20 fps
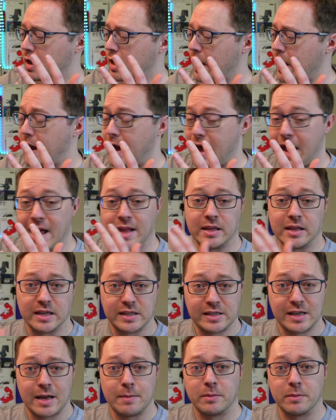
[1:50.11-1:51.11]
and the
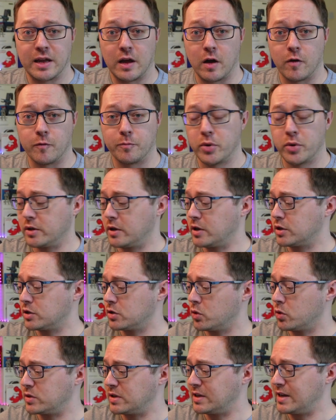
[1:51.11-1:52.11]
assembly of putting this
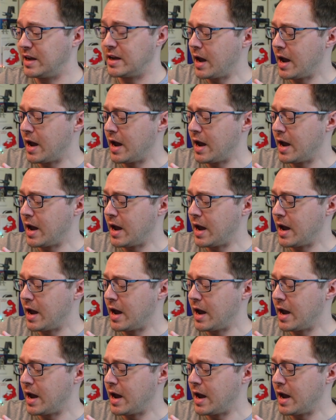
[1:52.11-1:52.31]
all together,